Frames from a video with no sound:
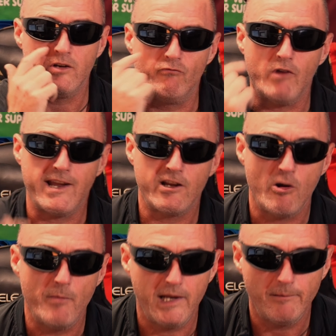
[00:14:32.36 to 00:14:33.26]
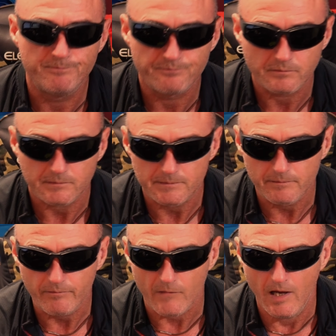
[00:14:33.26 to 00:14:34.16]
and rain coming in.
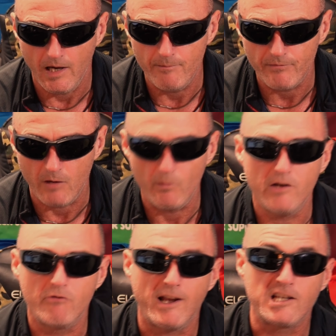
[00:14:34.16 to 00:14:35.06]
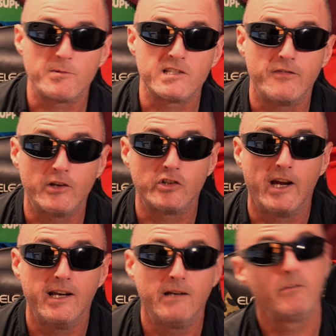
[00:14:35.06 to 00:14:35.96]
And when you race specific
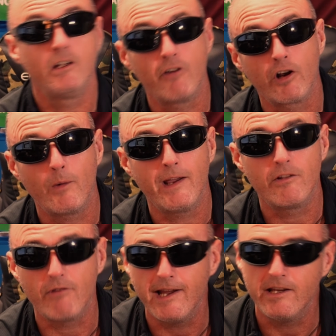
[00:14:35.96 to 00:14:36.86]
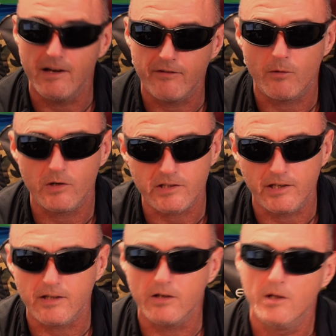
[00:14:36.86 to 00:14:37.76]
training, you've got to go out in the rain. You never know what it's going
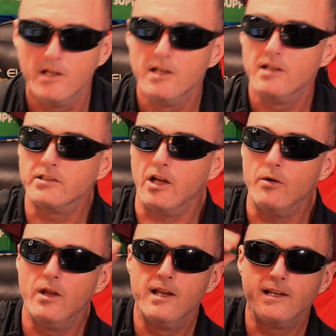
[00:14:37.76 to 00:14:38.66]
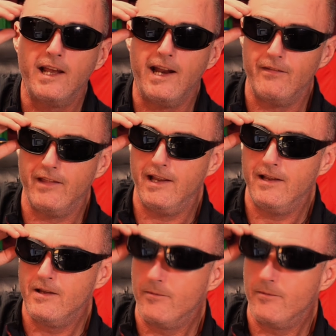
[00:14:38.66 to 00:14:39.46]
to do. So get out there.